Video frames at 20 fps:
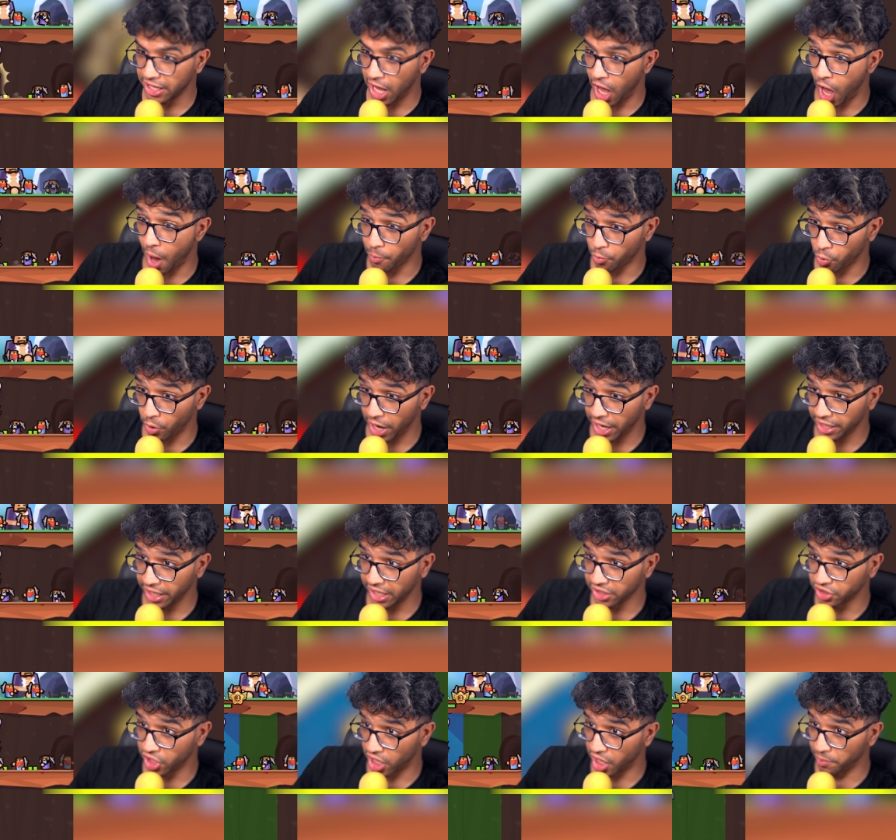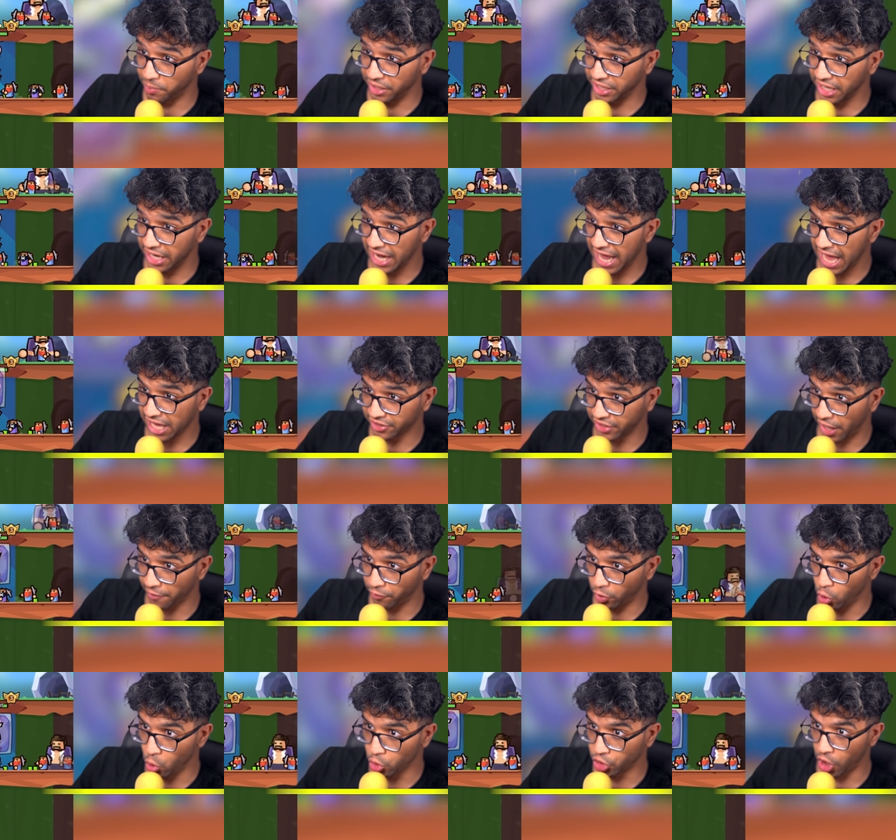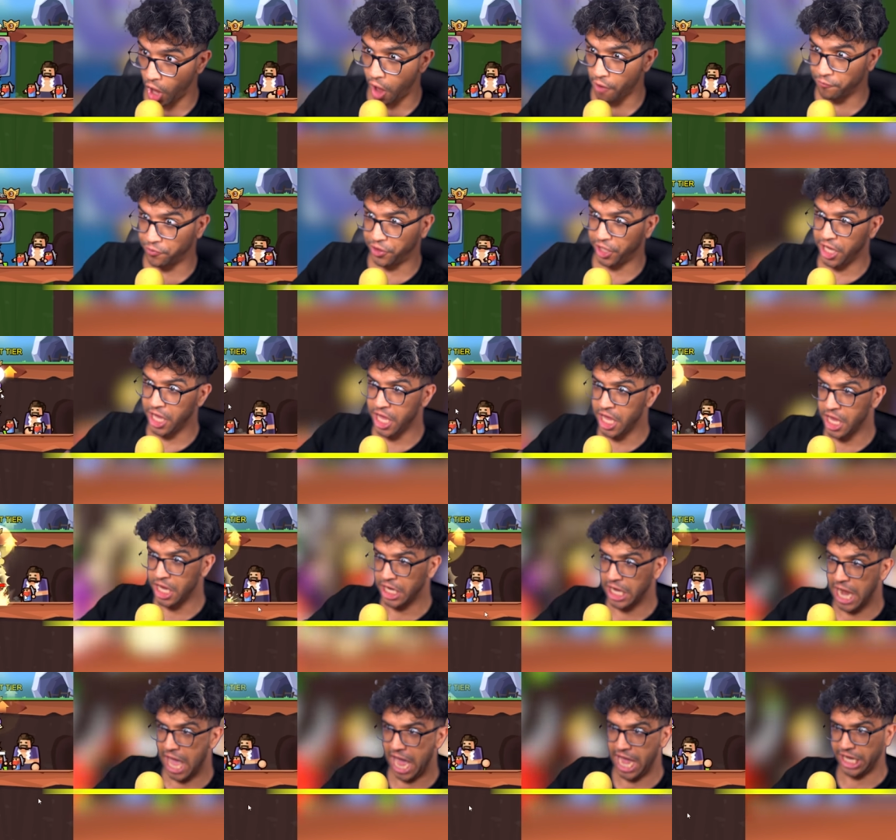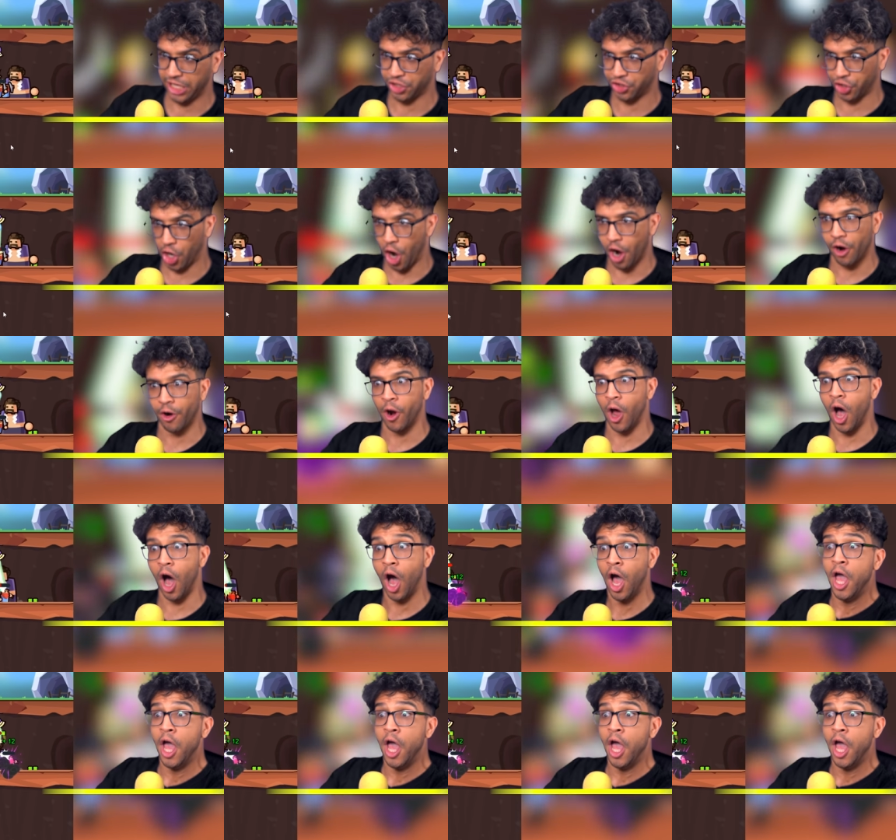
upgrade is gonna be the last evolution of the laser.